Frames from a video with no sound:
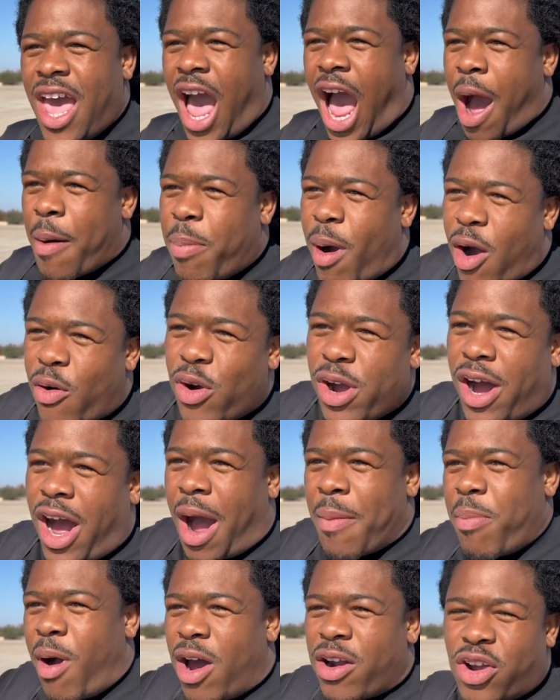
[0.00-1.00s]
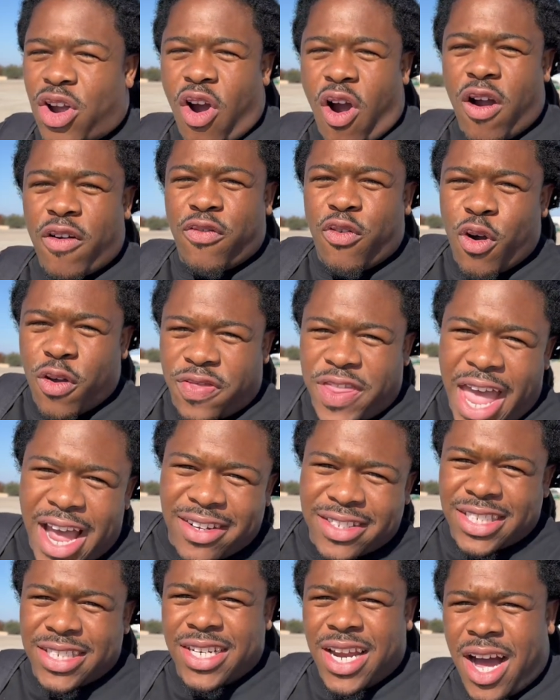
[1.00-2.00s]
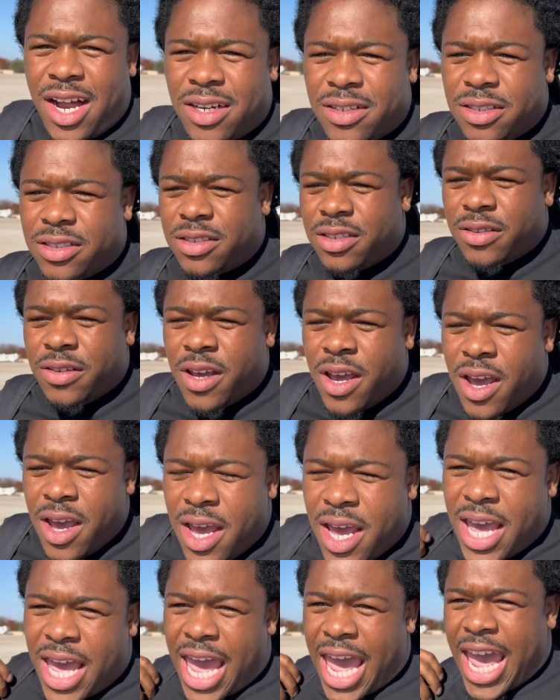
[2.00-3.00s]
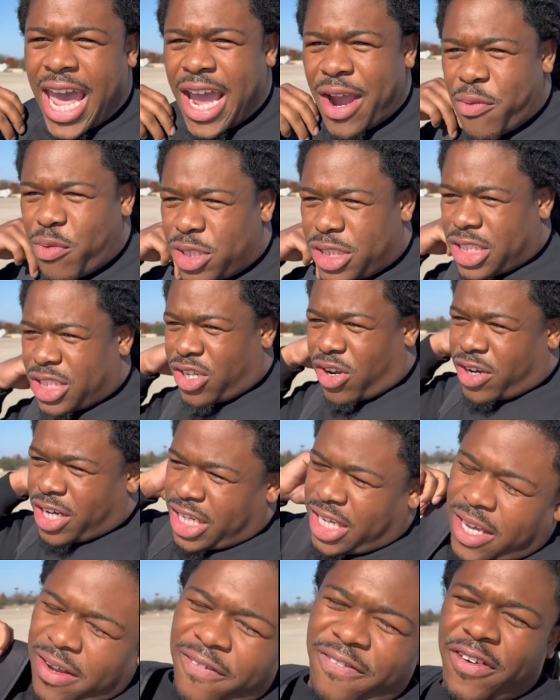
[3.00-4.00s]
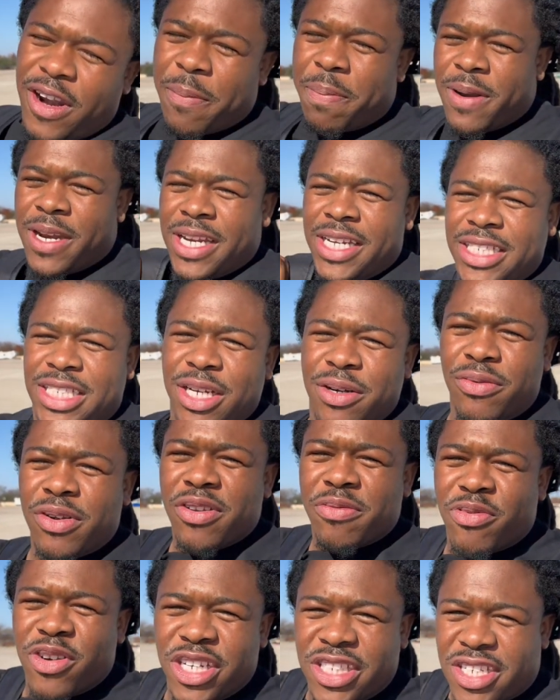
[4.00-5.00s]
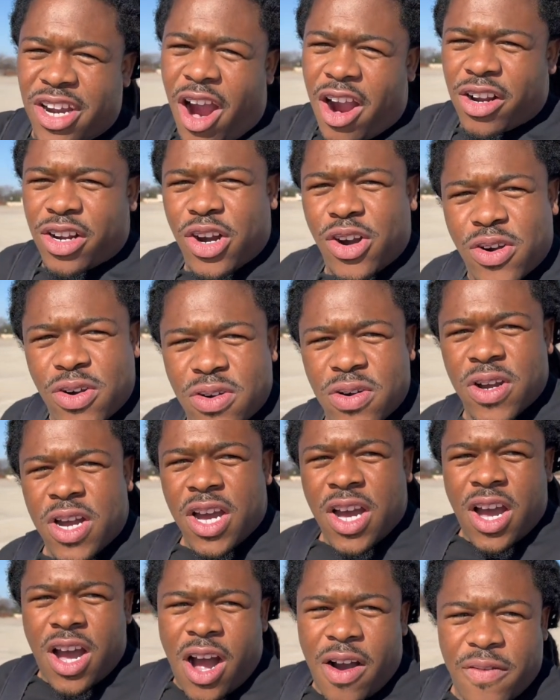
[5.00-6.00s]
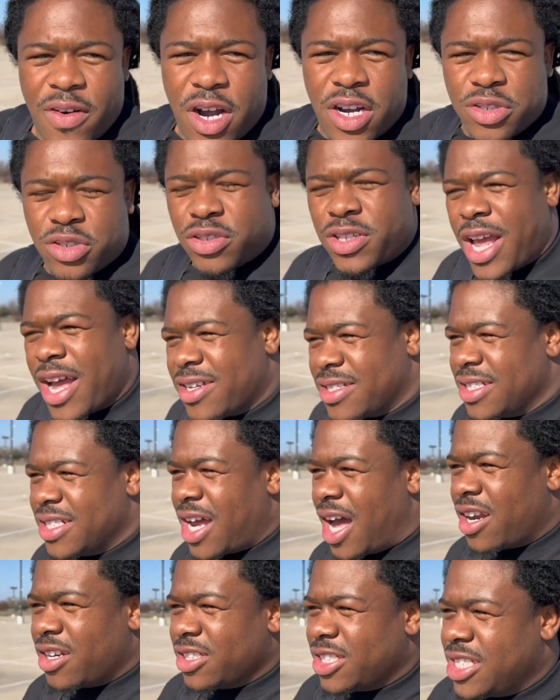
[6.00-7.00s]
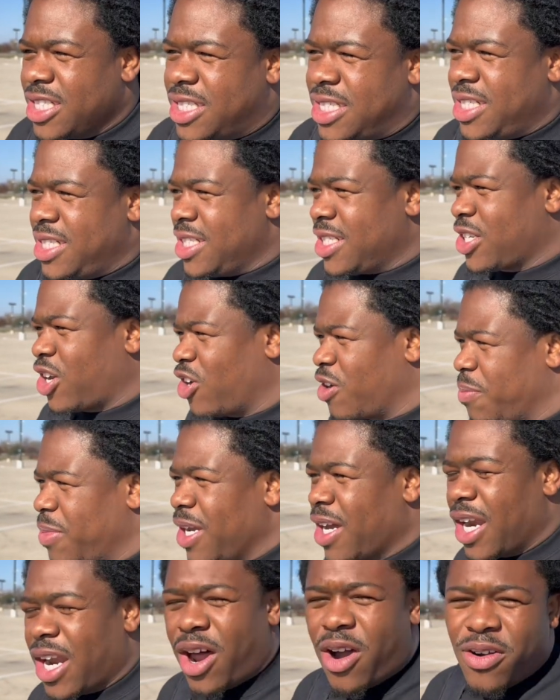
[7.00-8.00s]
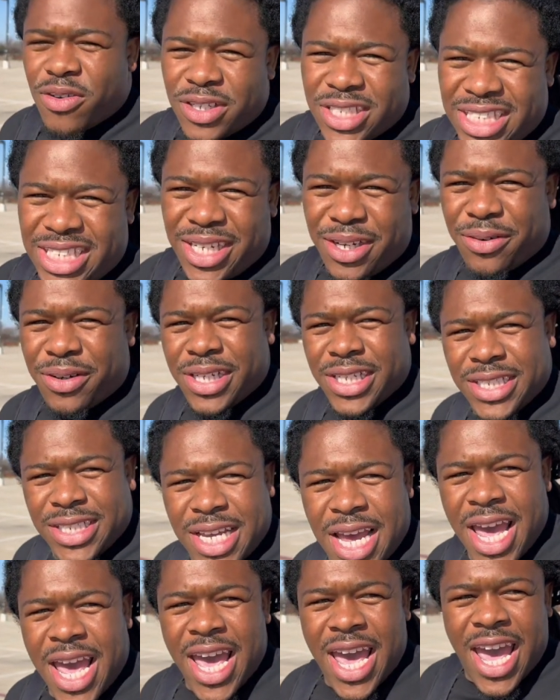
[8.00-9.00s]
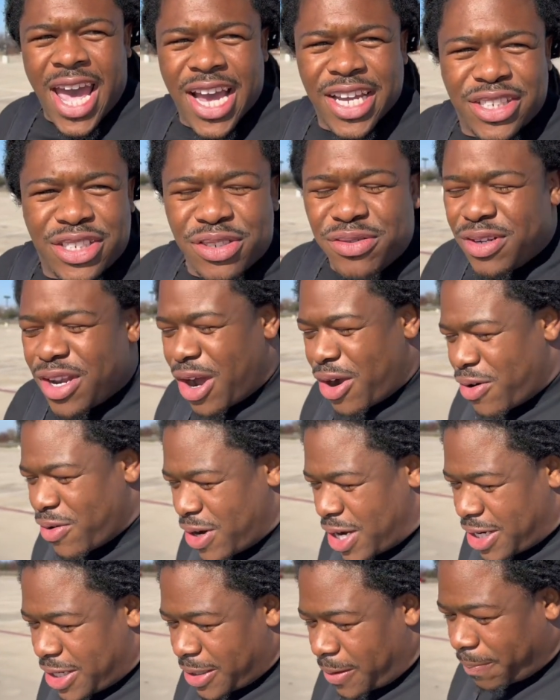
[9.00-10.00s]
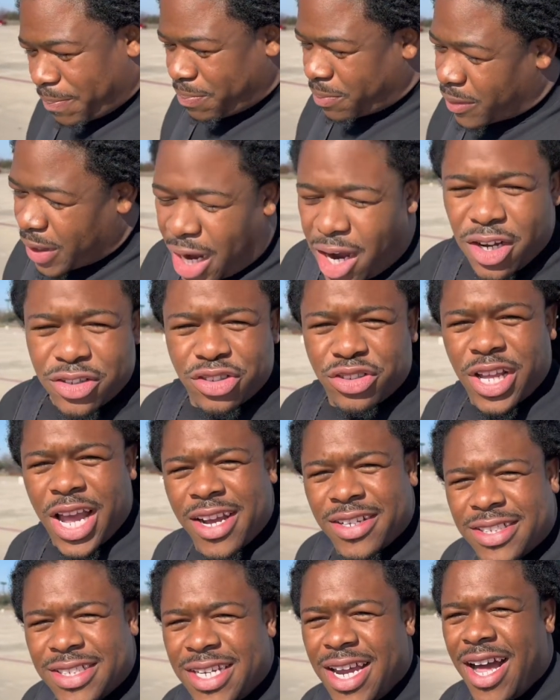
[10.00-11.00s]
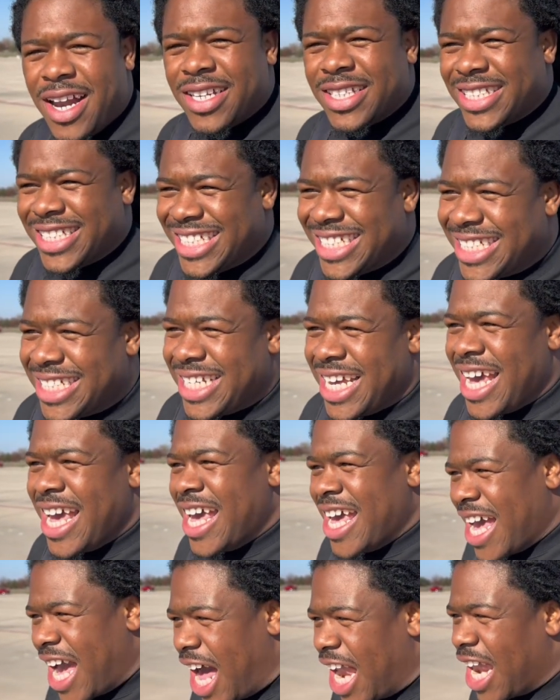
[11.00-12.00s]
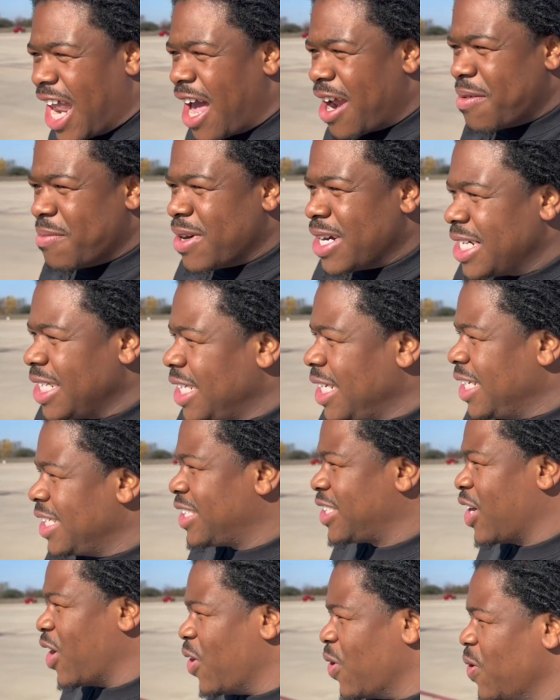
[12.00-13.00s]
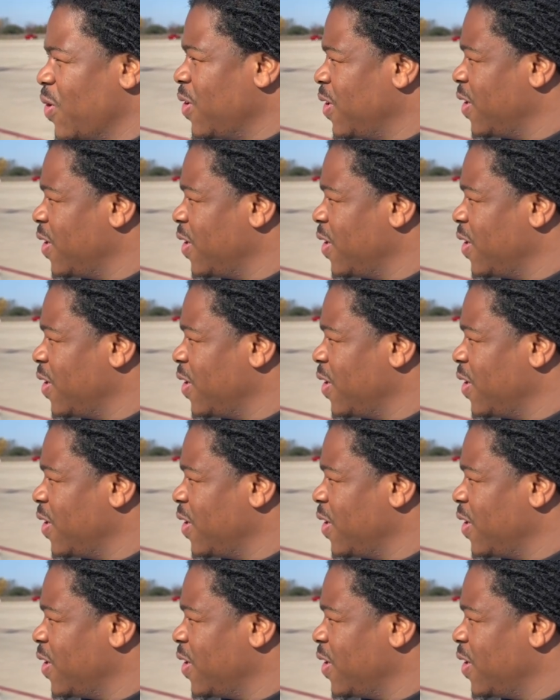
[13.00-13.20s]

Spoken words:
bought a car for $1,000, and we're just gonna keep flipping it until we reach our goal of $100,000. This is gonna be a long series. As you know, $100,000 is a lot of money. So